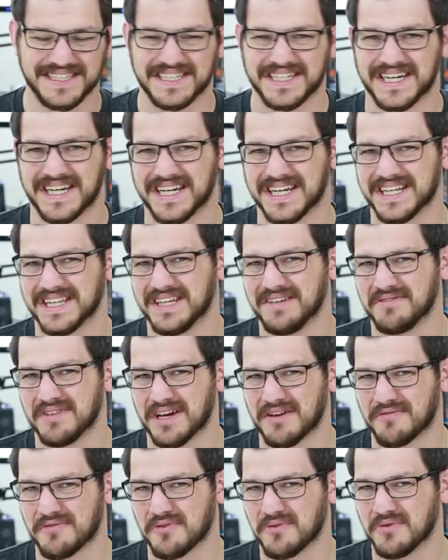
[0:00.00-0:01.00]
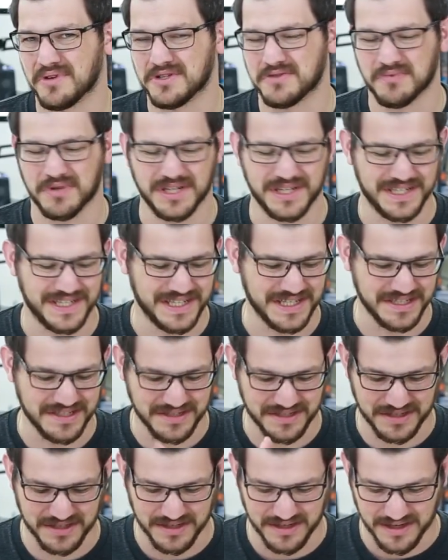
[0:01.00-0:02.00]
kind of gonna leave that for Wiz what it
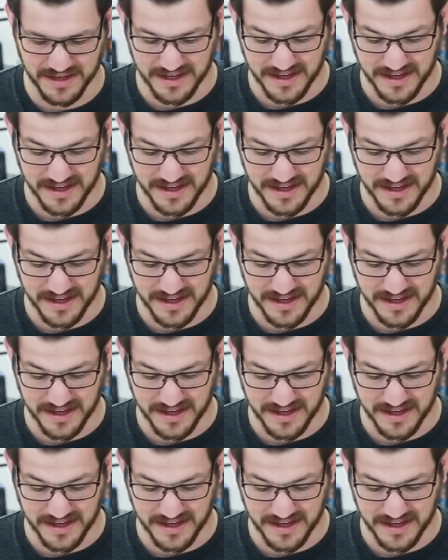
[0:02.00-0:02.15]
is.